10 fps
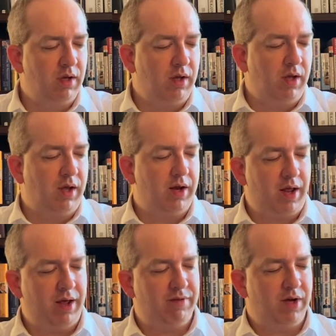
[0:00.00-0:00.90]
And I
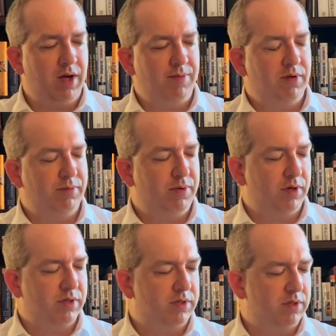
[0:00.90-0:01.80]
have a couple of
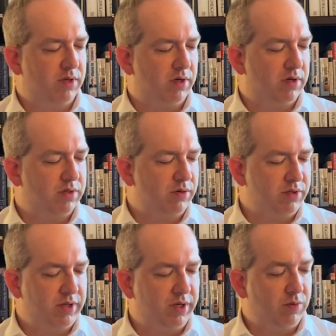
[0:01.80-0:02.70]
books
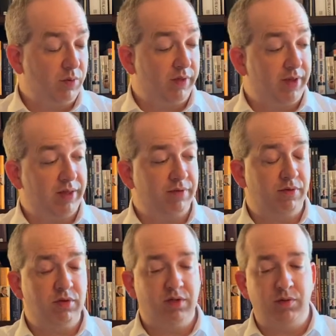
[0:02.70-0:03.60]
associated with that, the
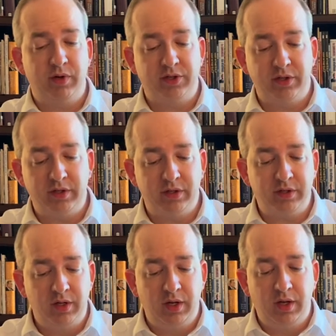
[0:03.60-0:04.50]
first of which is
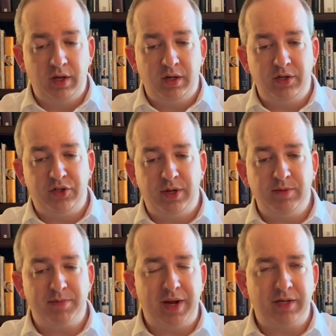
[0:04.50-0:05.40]
James
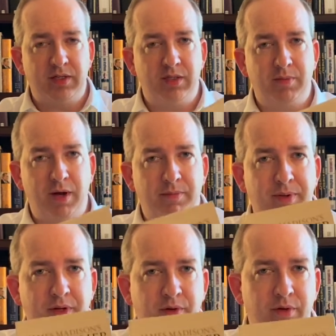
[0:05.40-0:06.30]
Madison's
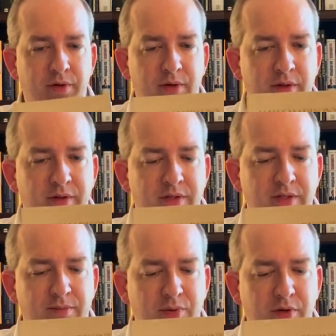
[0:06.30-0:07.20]
Montpelier, and this is
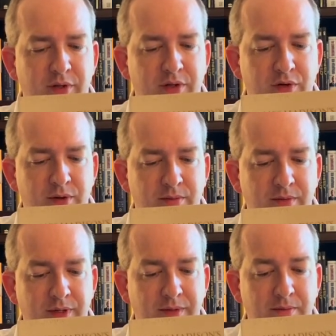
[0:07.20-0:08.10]
a book that you
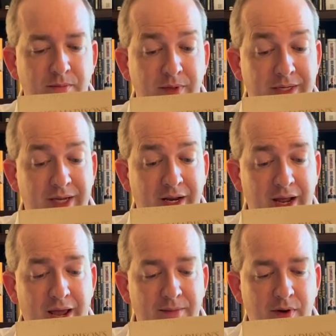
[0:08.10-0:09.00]
can get
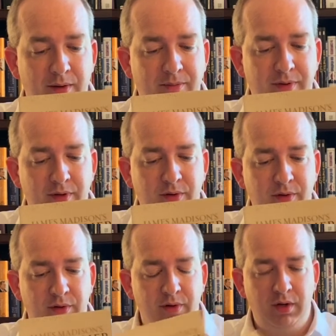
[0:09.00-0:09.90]
at
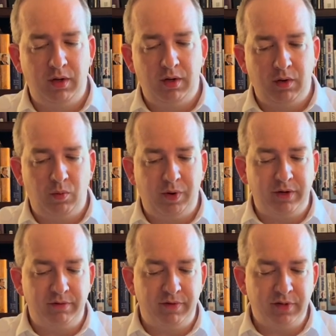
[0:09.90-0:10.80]
Montpelier when
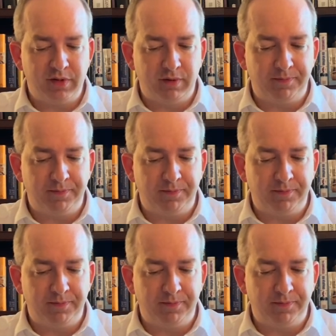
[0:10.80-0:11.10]
you visit.